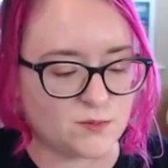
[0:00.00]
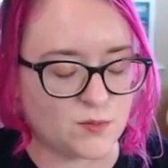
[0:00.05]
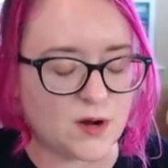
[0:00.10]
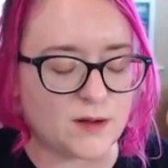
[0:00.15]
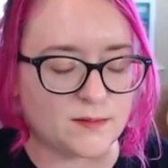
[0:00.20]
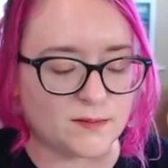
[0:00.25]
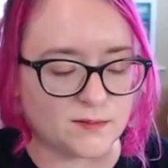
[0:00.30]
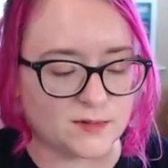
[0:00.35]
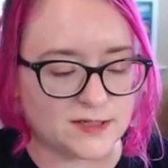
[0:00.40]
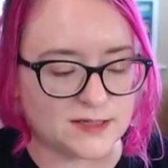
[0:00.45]

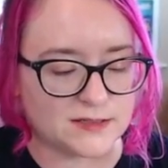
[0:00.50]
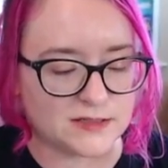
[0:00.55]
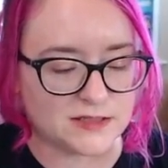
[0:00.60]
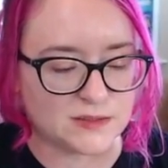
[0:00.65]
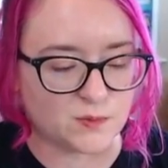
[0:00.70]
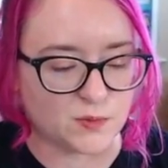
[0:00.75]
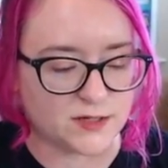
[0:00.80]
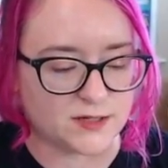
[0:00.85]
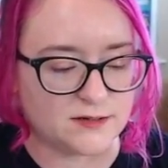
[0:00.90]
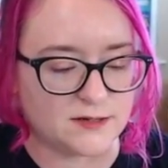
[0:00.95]
Probably is,
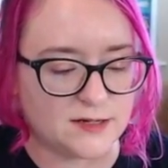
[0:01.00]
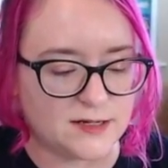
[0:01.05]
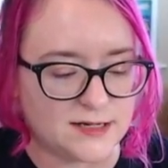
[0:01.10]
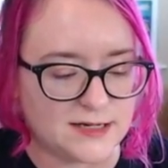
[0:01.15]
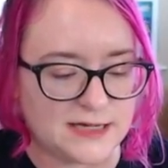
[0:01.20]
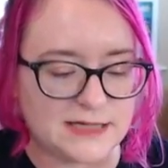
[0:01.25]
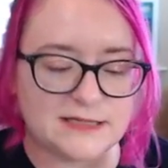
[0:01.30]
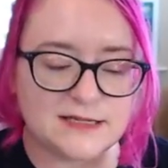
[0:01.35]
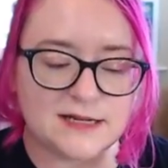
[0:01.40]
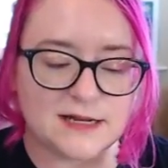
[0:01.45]
but
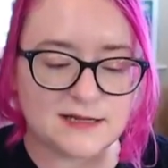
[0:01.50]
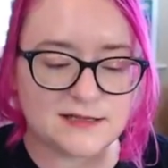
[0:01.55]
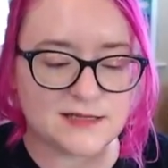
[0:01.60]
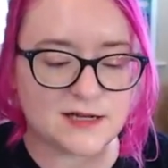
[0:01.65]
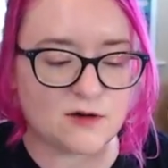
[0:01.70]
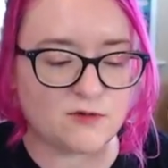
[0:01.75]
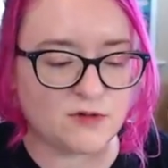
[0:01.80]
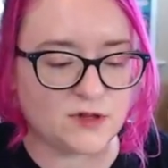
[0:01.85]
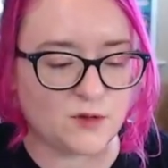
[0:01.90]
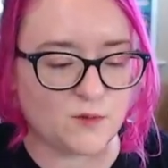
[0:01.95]
it stands
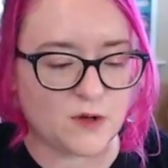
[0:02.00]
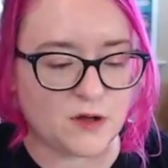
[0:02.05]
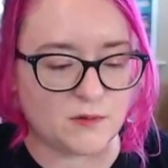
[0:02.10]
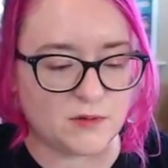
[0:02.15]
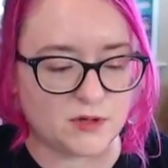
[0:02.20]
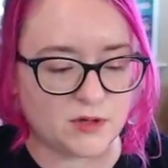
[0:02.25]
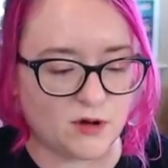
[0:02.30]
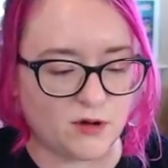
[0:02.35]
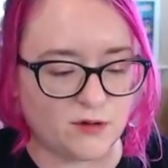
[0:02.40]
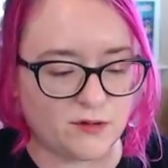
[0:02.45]
out really well
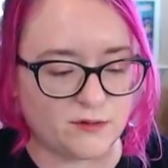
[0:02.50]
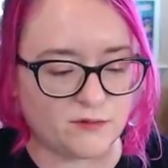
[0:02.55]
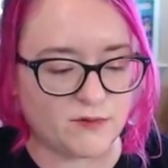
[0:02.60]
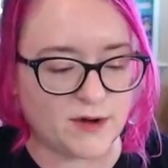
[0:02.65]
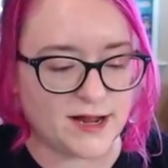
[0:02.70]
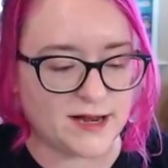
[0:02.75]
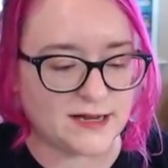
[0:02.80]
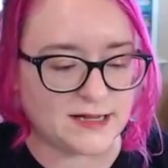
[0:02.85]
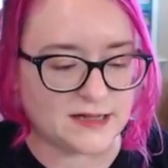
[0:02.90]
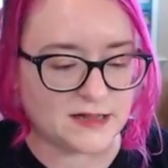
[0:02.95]
with all the
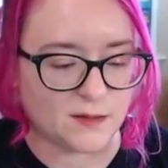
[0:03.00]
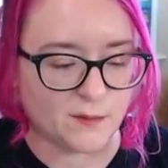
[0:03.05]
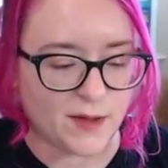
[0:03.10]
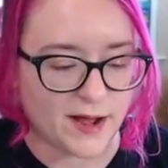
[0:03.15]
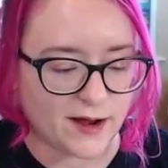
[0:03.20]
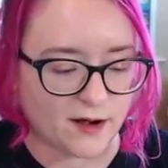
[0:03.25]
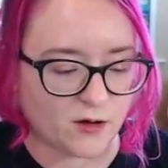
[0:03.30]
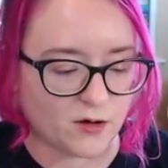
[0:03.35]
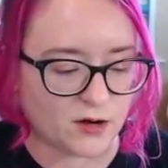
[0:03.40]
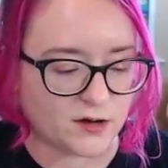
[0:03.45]
red in the
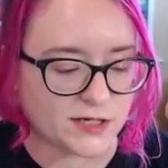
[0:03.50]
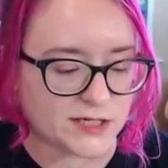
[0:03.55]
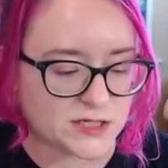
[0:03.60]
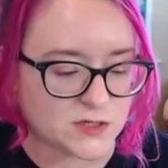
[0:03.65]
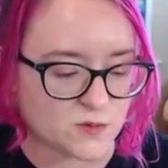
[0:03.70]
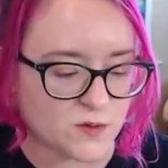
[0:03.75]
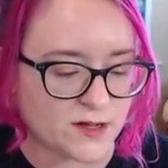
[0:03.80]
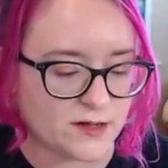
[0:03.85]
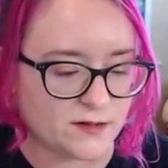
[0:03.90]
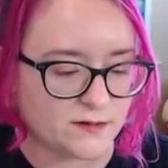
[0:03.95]
background
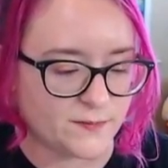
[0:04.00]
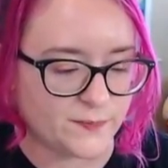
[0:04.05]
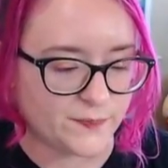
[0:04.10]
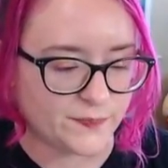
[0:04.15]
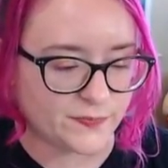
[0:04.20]
as well.